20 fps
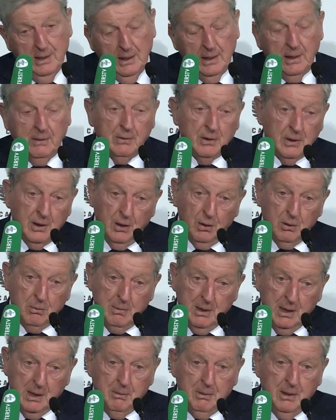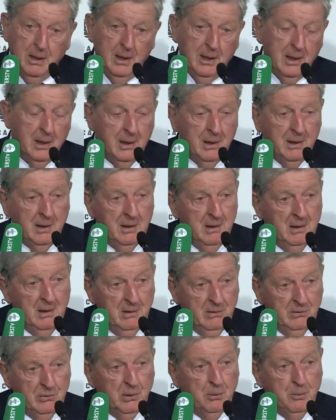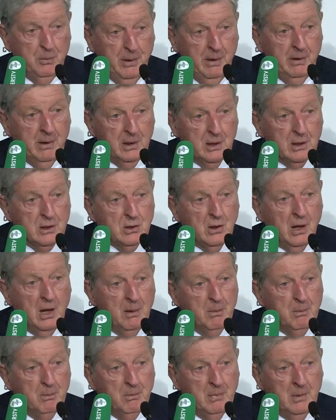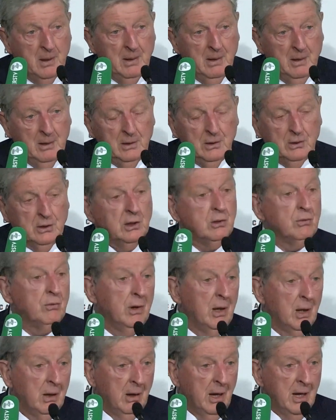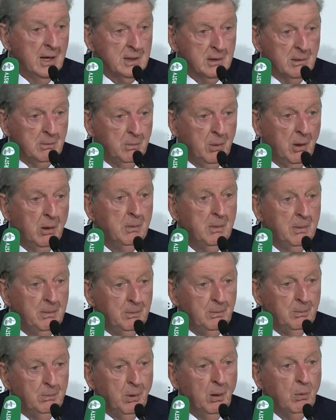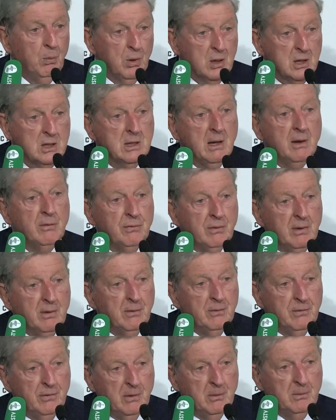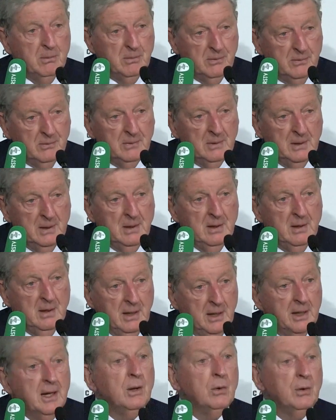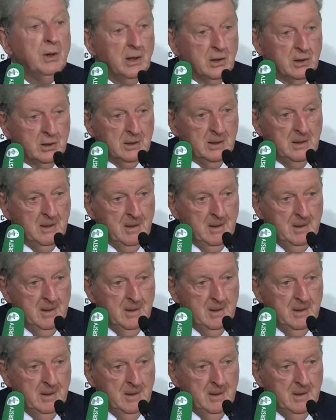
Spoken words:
even though maybe for a period of time she's realised that Bob was suffering from an illness.